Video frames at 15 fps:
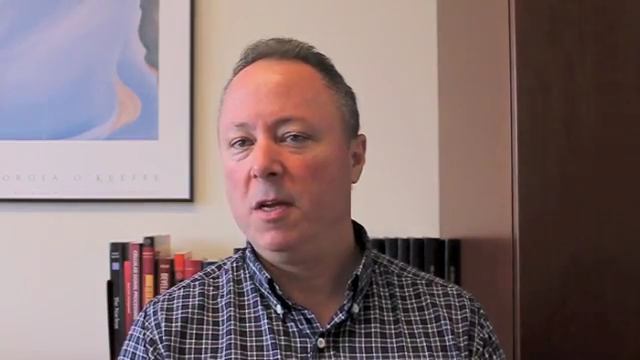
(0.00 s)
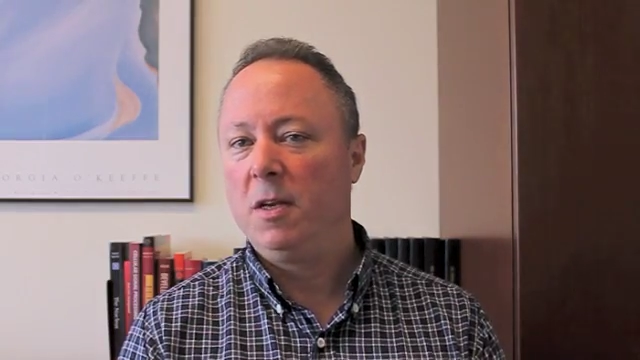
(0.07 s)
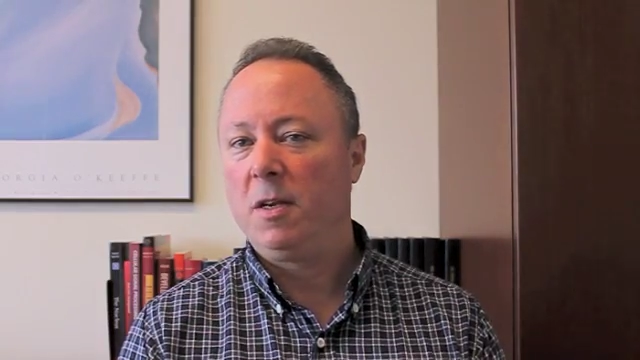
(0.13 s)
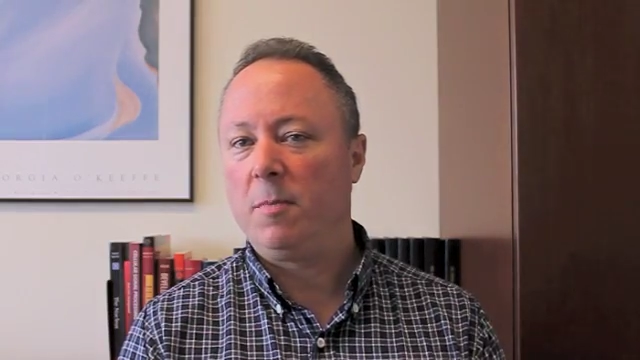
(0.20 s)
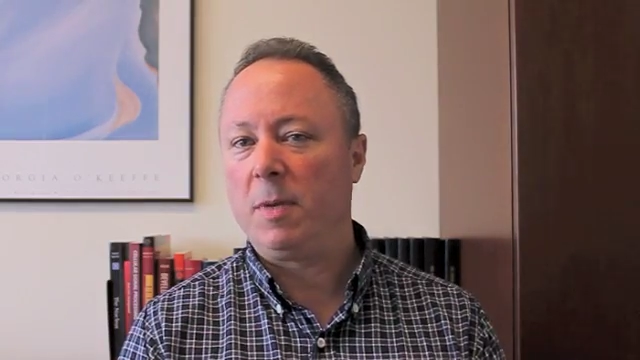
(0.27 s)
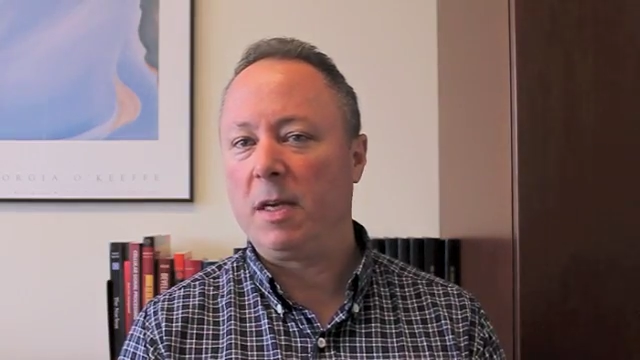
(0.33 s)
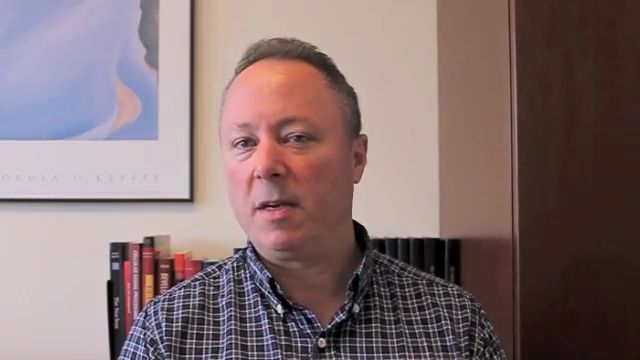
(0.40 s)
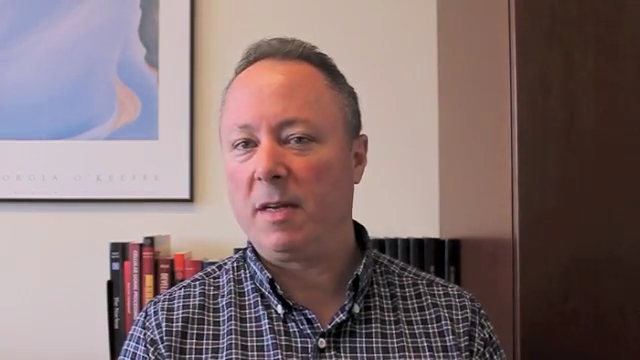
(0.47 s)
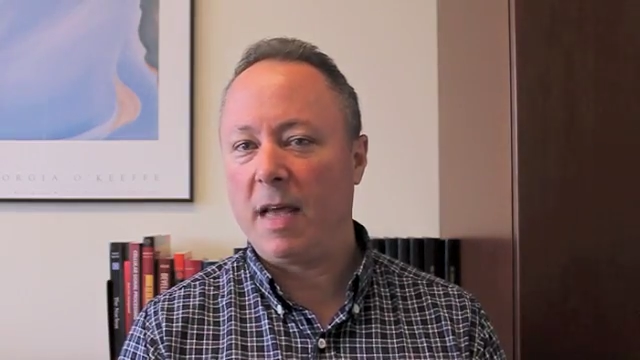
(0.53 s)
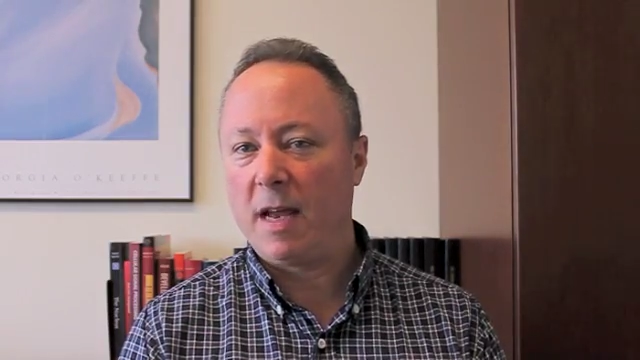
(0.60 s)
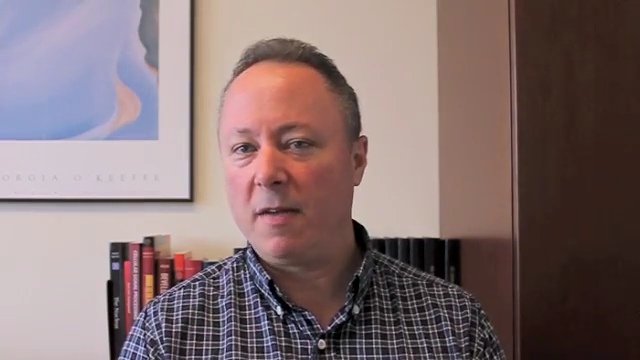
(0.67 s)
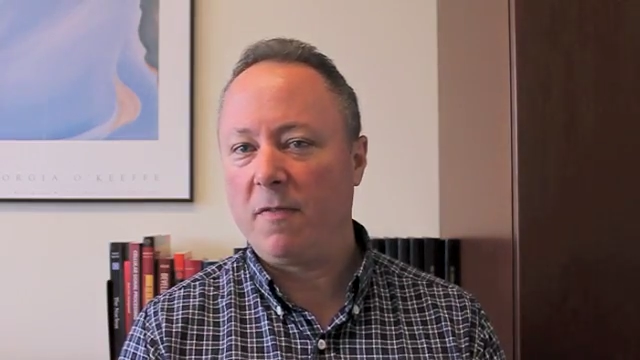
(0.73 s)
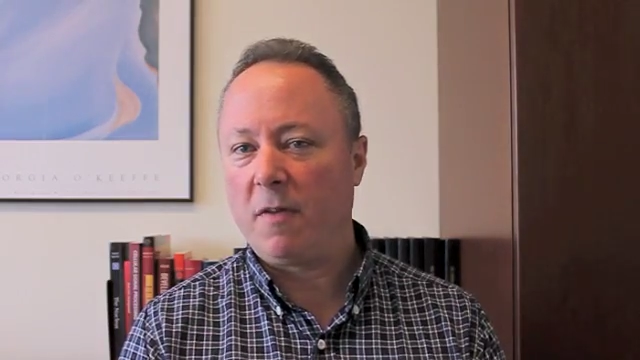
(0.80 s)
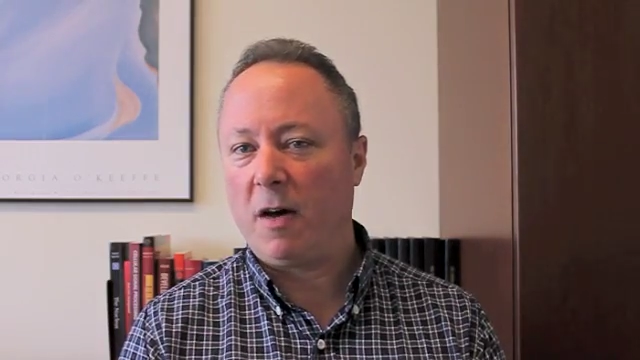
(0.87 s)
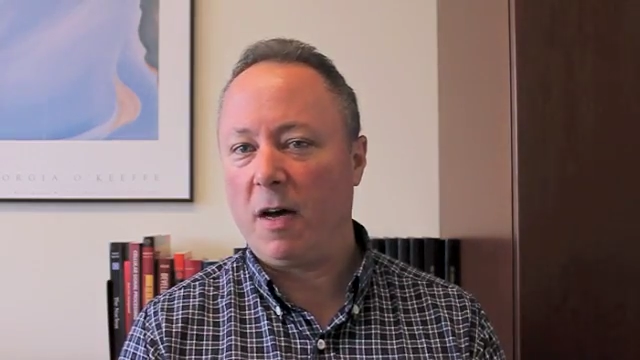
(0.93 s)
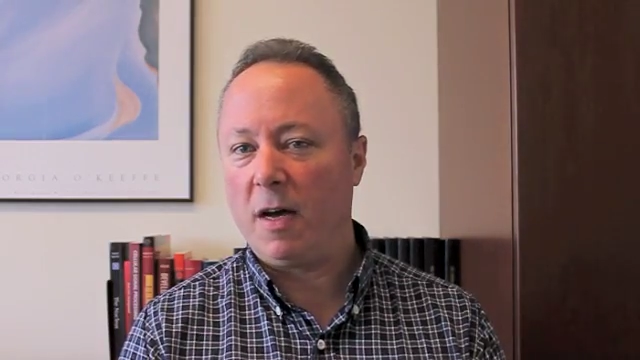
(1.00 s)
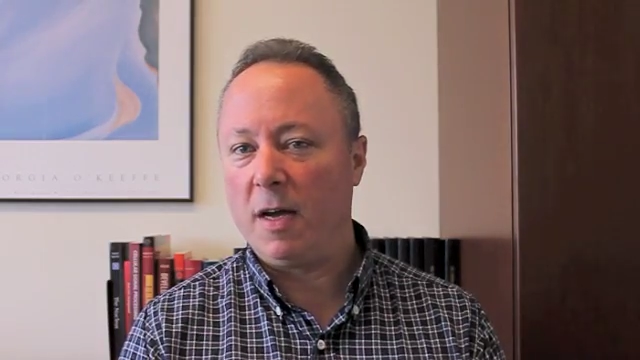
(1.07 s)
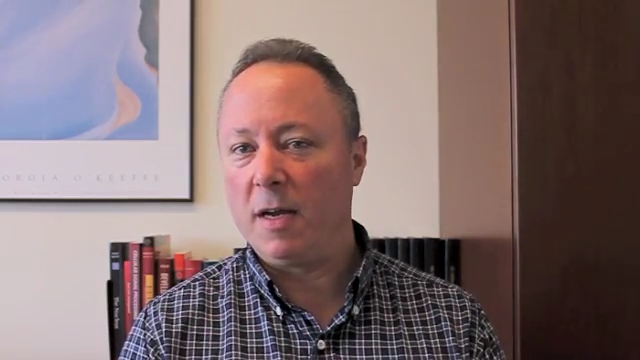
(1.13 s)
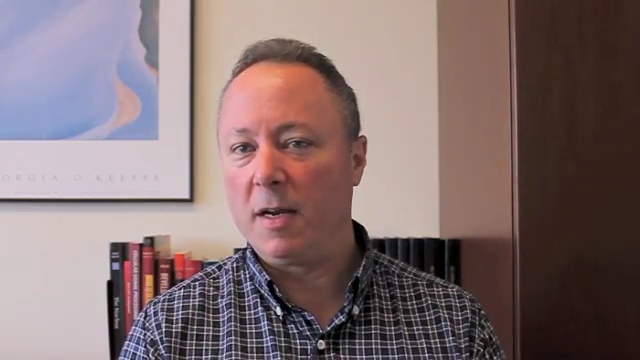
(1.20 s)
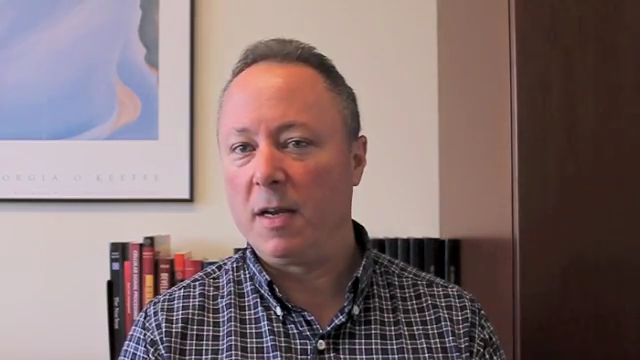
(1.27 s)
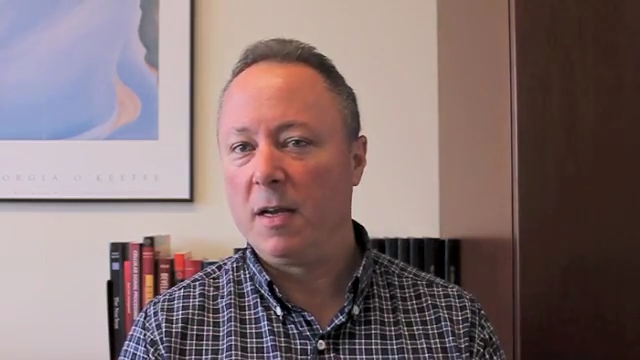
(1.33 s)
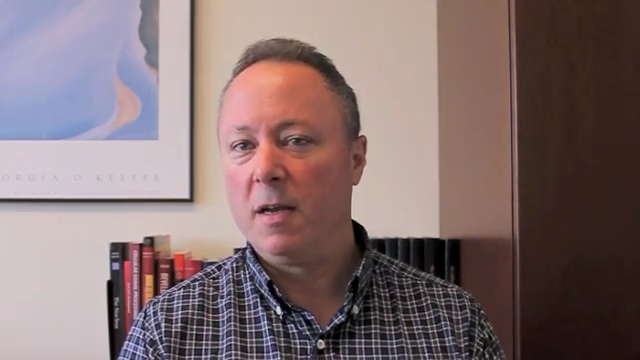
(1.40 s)
to be
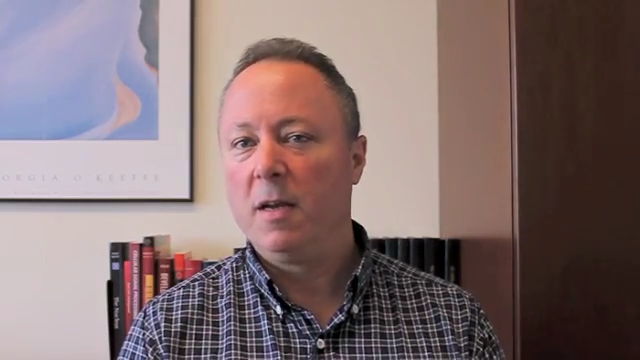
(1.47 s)
identified